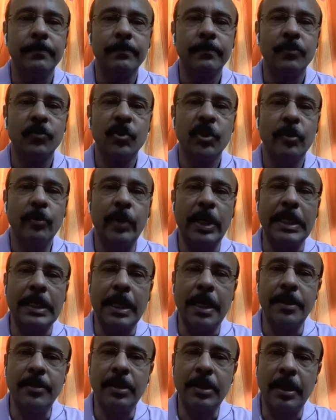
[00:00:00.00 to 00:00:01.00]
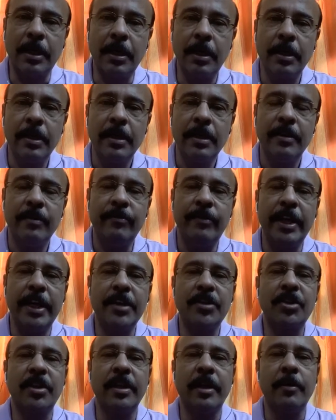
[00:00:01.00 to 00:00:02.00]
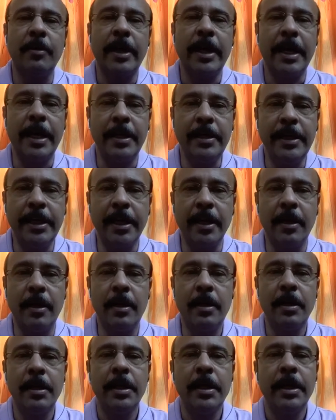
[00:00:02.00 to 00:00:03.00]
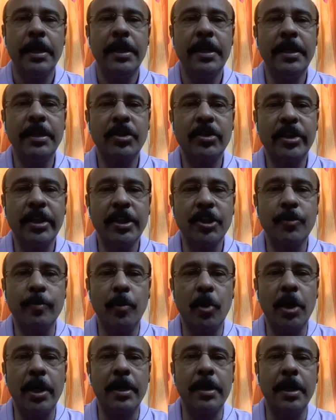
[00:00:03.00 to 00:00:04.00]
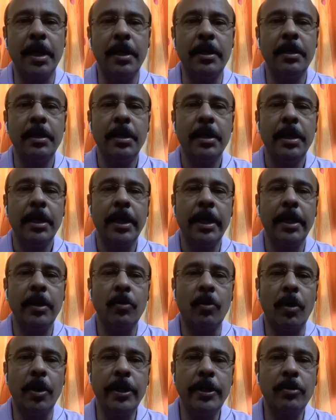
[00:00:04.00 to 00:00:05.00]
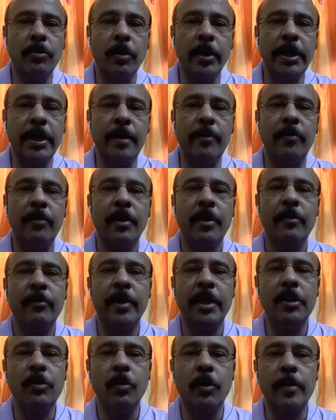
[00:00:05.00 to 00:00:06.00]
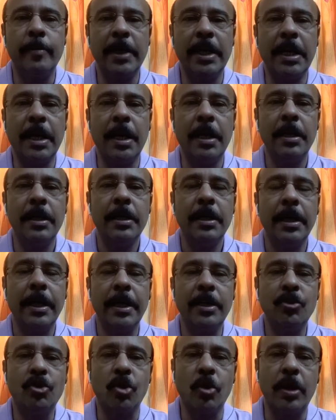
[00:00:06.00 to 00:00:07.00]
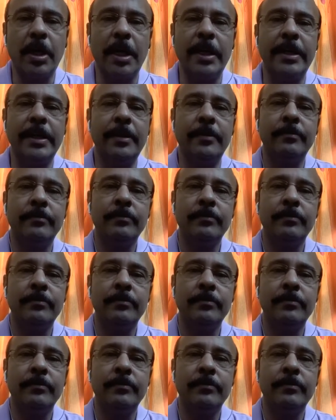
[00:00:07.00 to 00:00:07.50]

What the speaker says: When Anta wears the headgear, he sees Murugan in auditorium with Urmila and Sonali.